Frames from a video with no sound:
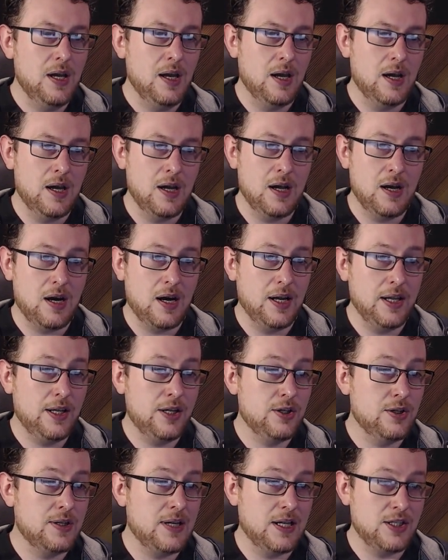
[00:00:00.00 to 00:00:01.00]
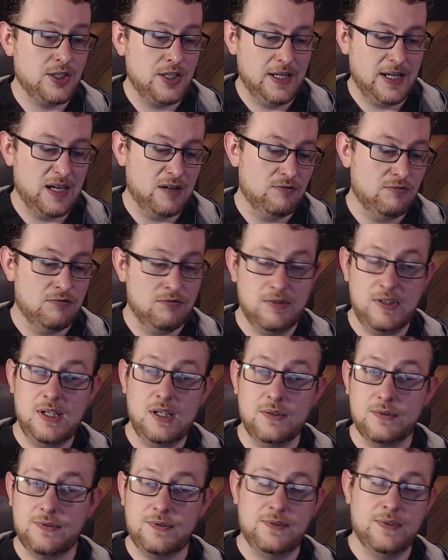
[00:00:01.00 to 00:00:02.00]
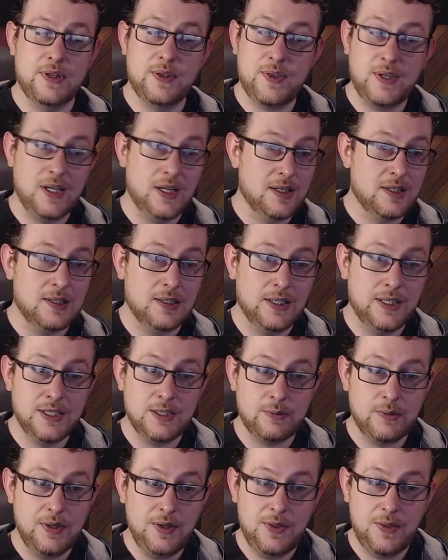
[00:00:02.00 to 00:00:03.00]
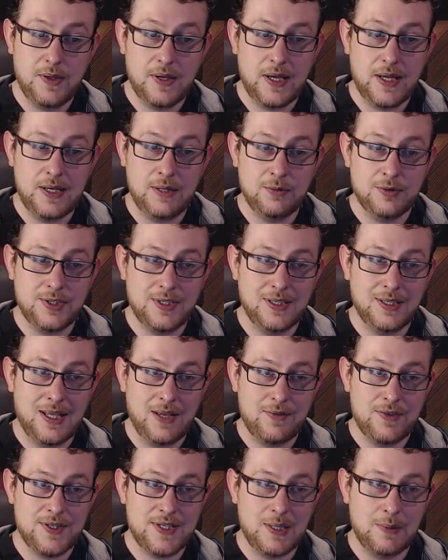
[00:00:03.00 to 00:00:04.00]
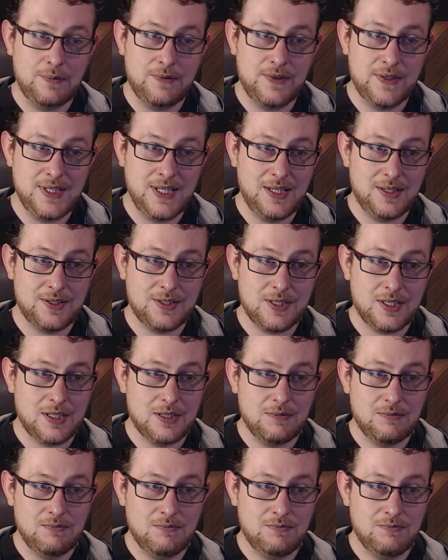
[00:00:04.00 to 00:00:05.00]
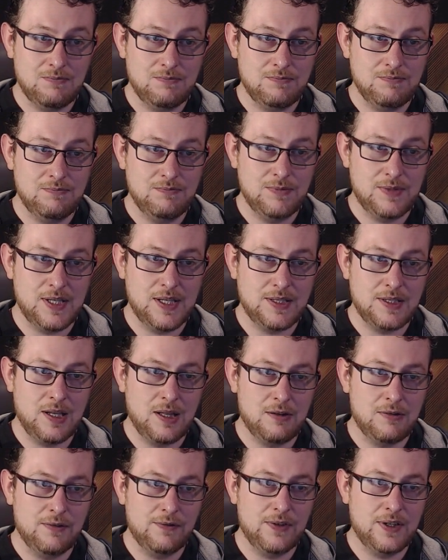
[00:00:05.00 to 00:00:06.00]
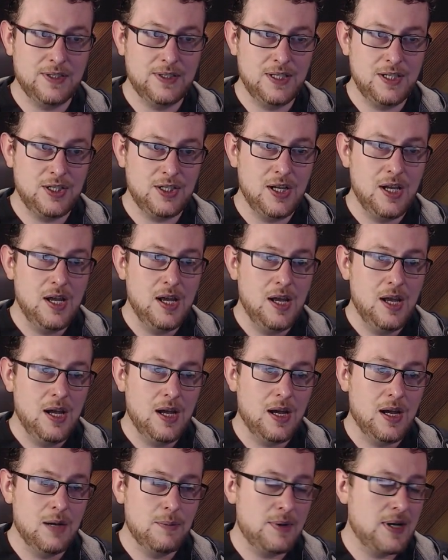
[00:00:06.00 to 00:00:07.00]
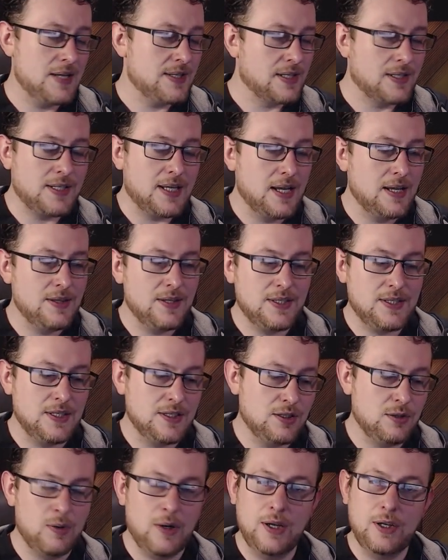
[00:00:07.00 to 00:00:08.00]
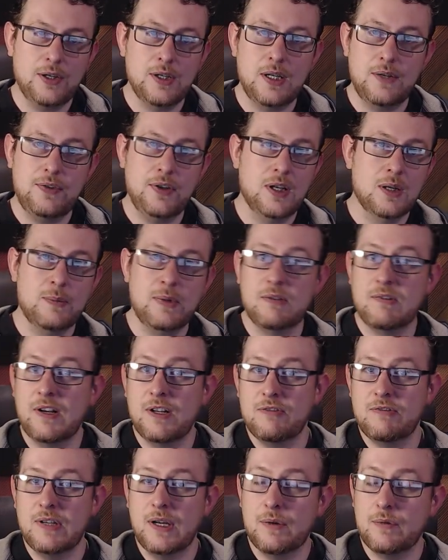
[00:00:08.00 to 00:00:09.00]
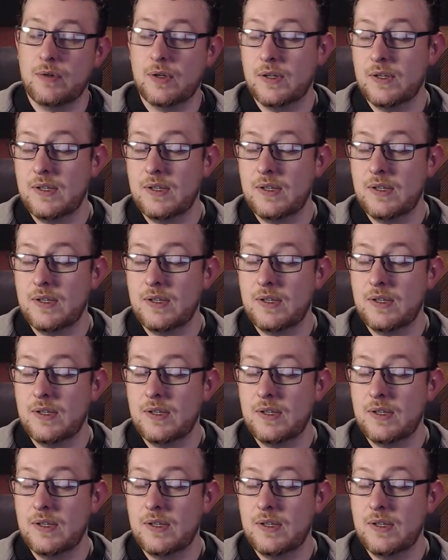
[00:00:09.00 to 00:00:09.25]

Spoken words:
I could actually get rid of the thing it collides with and it will still have the same physics. So there's another advantage. But as I say, this is quite good if you're going to be rendering over a